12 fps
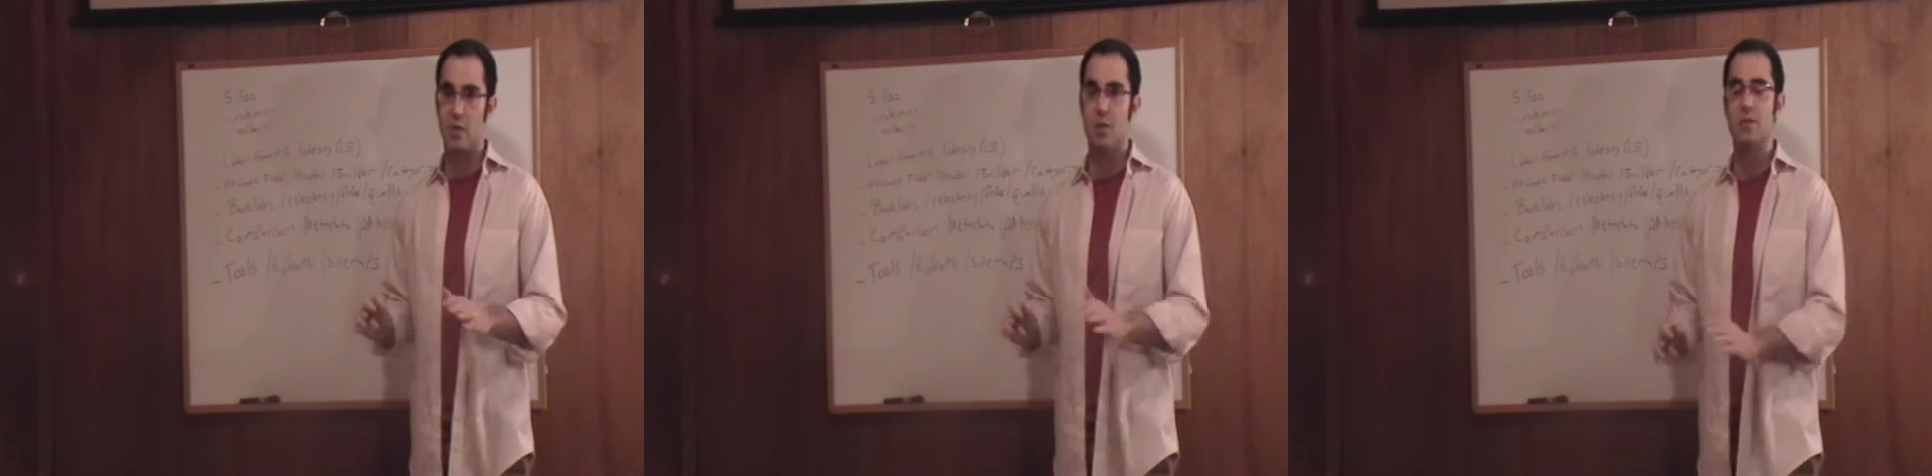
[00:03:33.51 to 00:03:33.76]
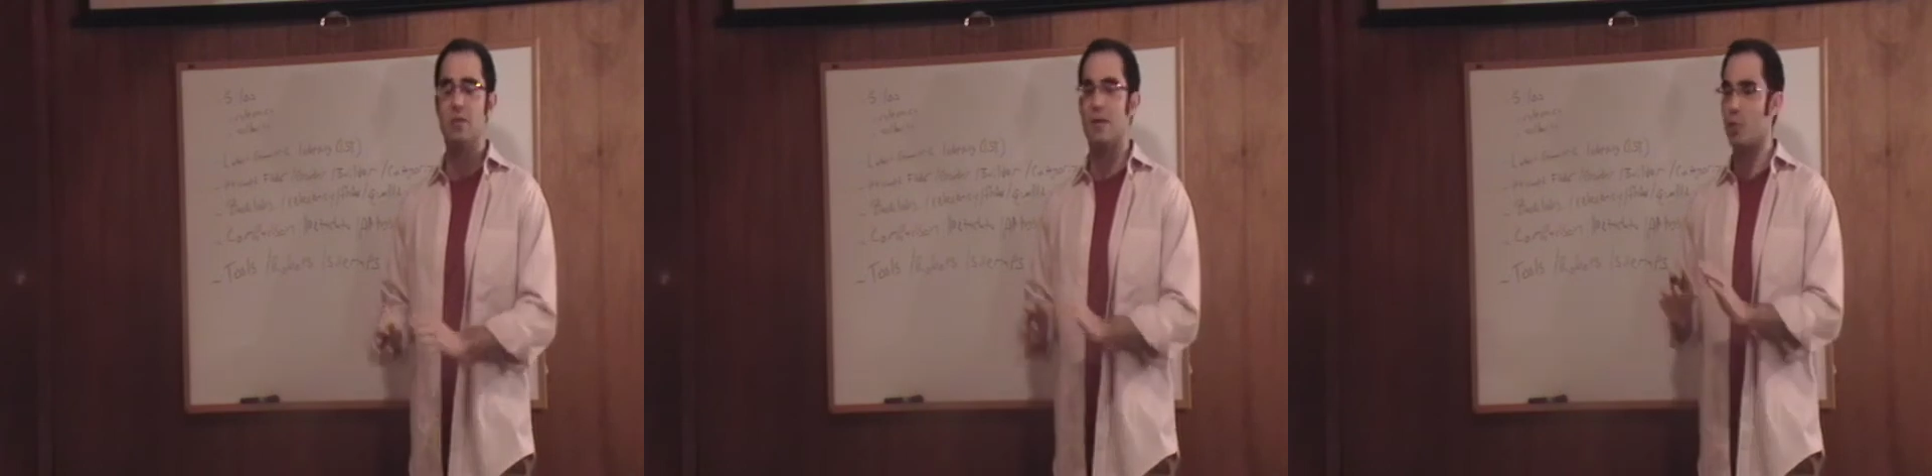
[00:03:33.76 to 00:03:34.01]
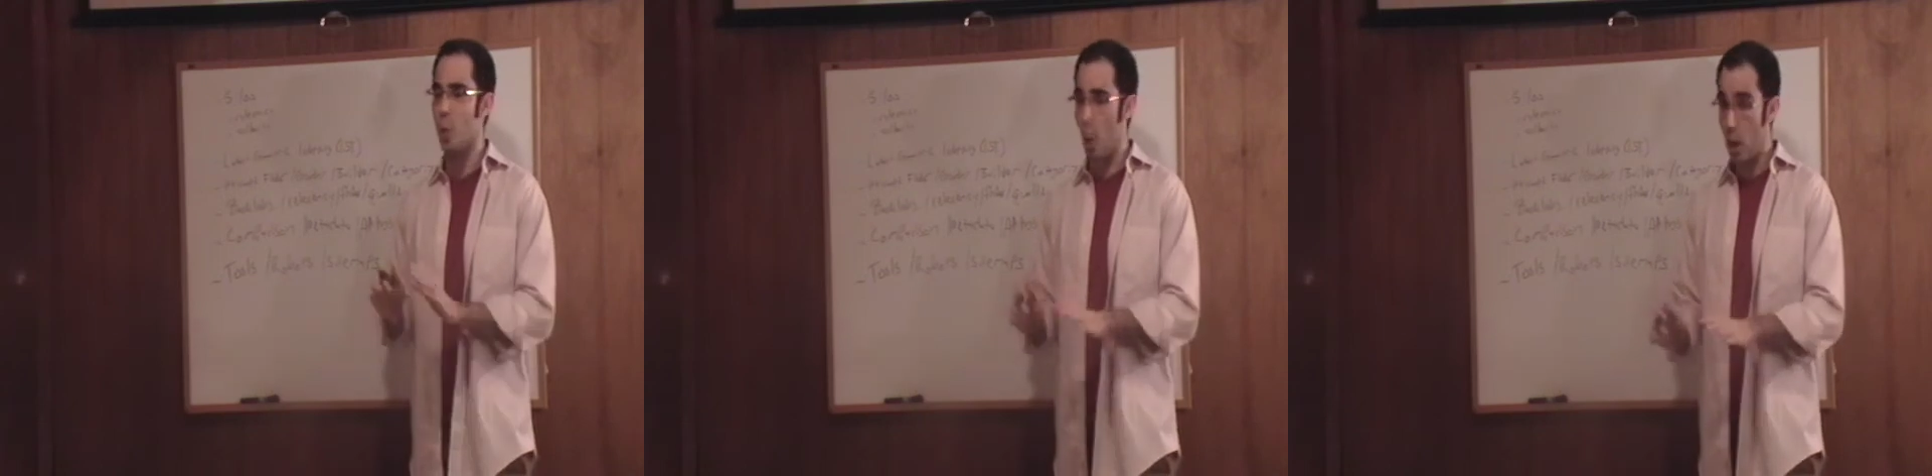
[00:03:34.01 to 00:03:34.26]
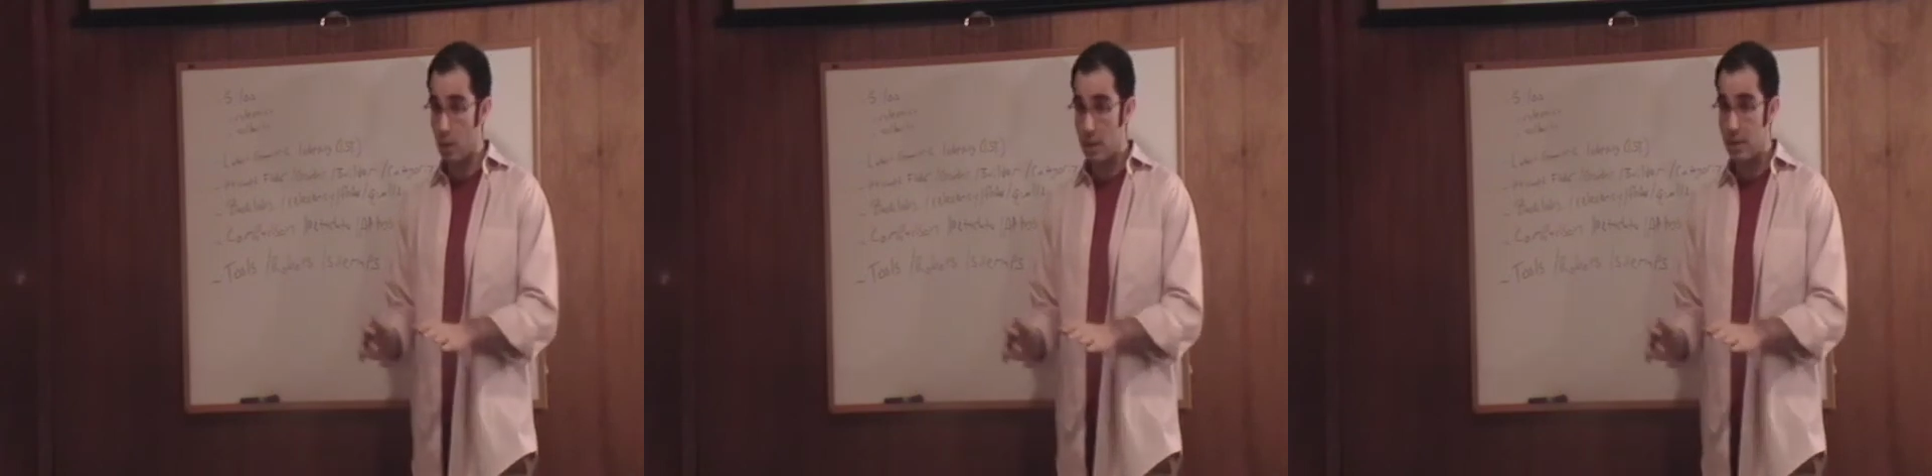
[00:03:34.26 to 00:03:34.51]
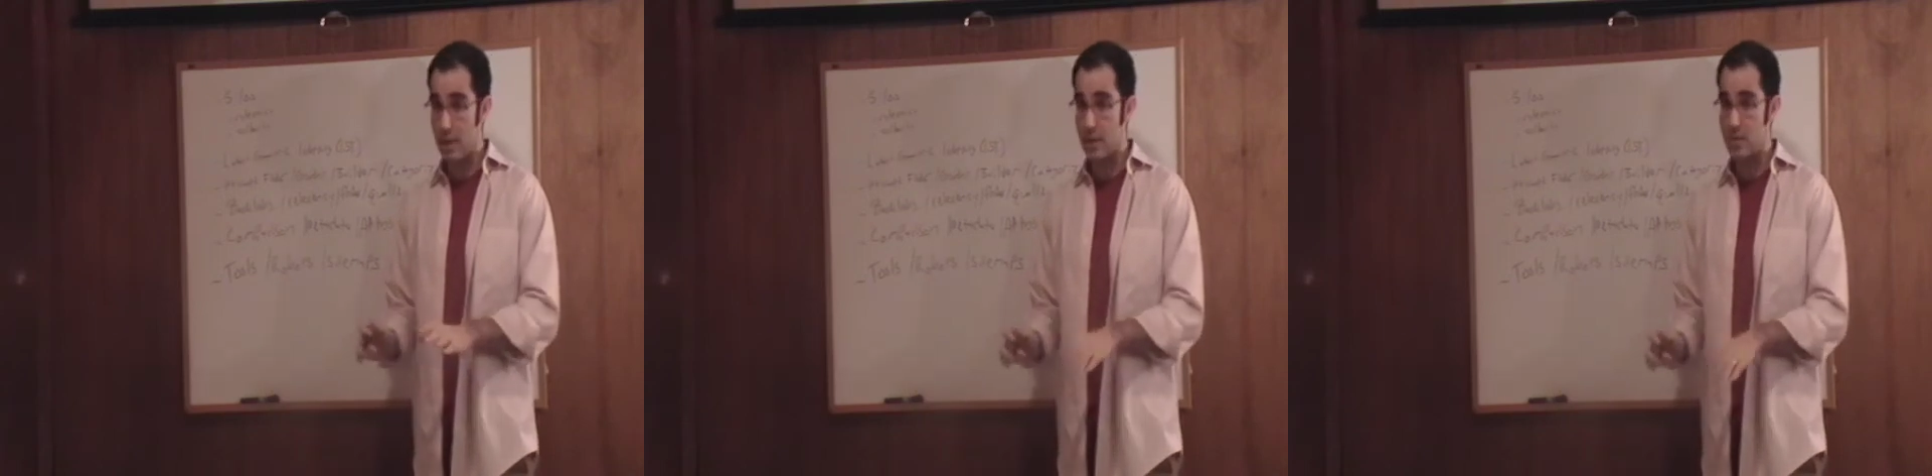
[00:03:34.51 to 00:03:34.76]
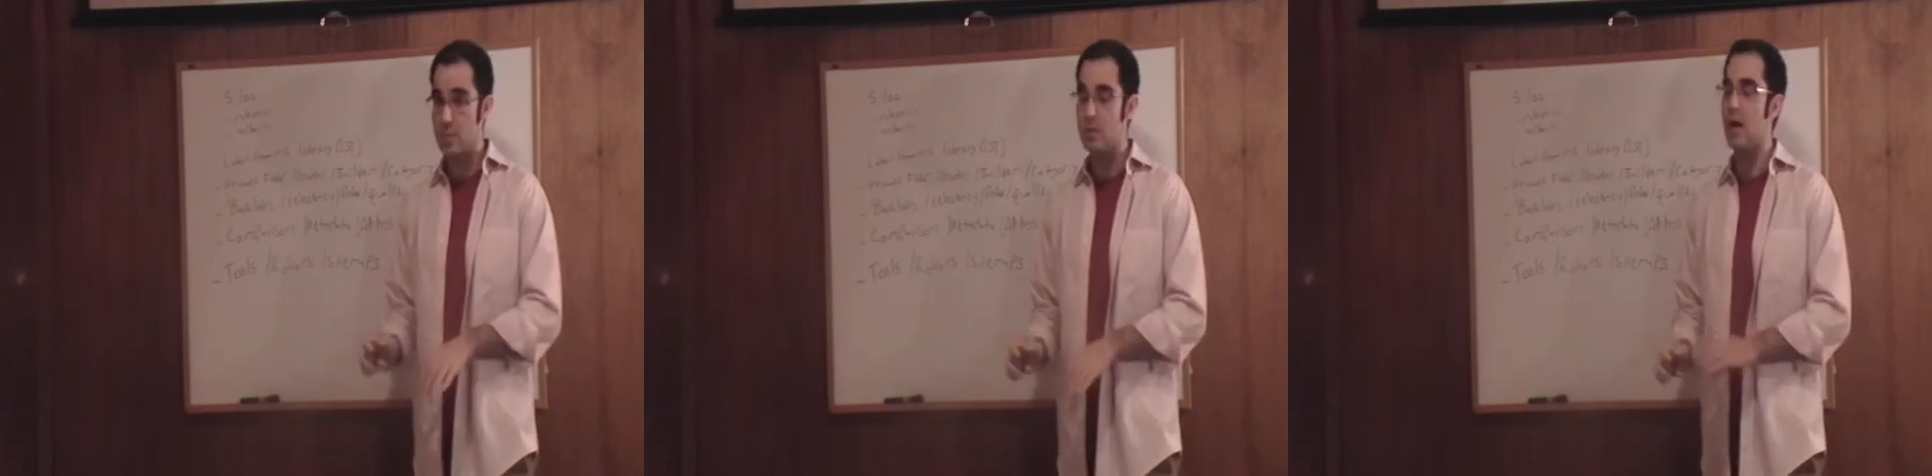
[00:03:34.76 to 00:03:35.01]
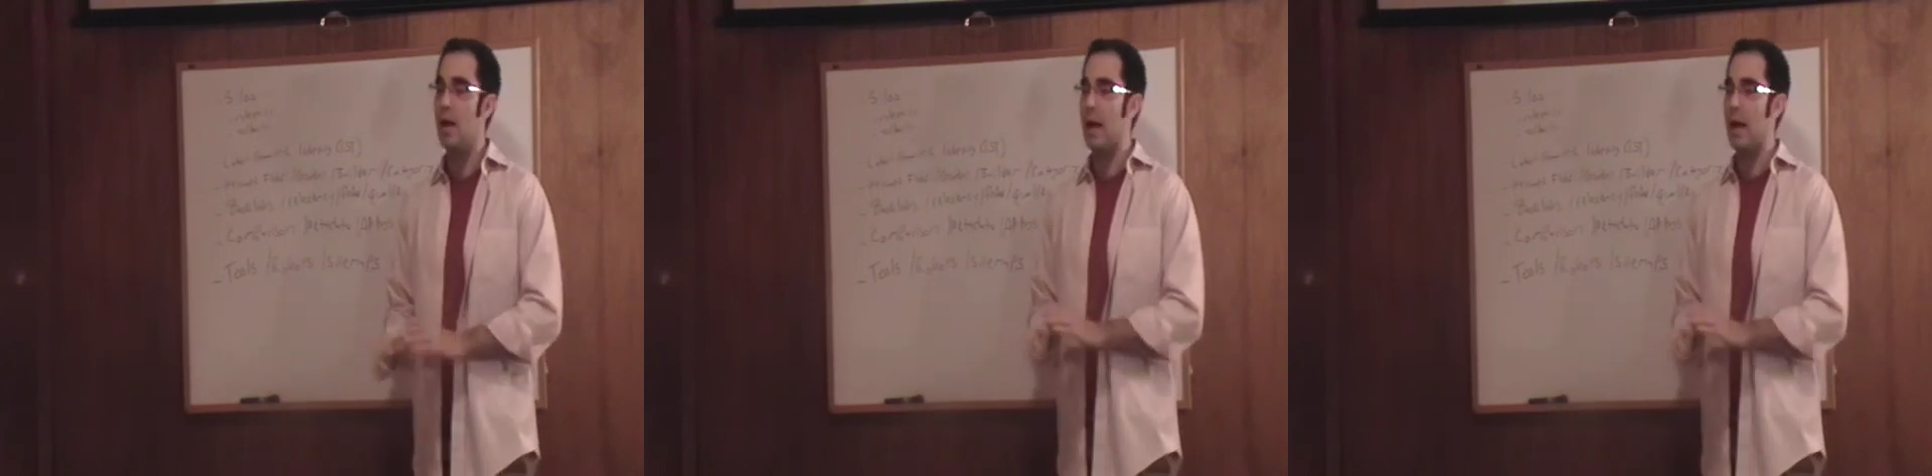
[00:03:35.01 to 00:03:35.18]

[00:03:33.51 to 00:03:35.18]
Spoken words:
You need to have quality links,